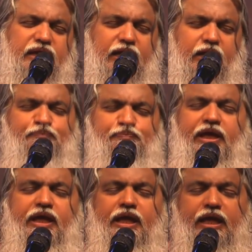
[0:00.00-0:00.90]
Let a
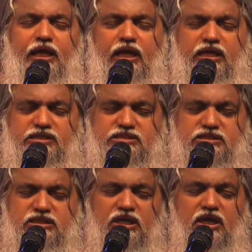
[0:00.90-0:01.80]

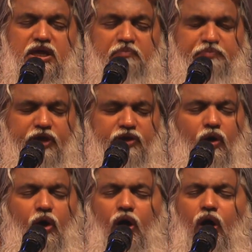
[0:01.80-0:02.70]
peace beyond
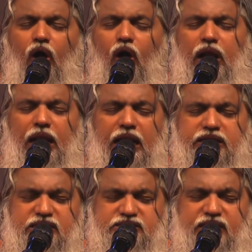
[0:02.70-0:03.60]
all
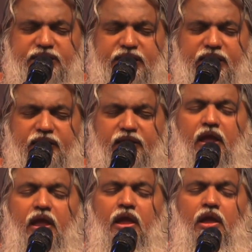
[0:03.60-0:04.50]
understanding
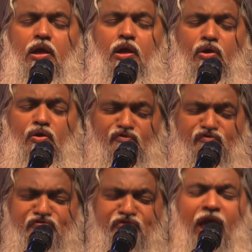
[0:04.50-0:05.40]

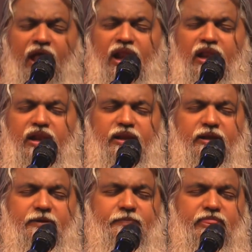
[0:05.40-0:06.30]
fill
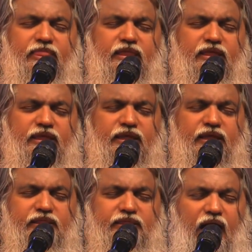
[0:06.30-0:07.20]

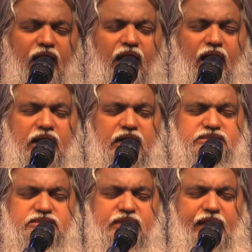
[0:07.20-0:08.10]
their
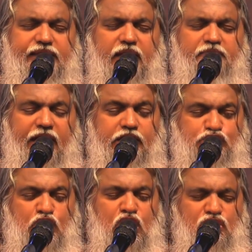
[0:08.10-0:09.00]
hearts and their
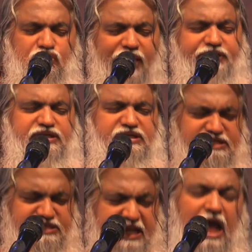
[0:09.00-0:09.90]
minds right
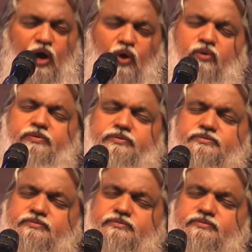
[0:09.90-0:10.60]
now.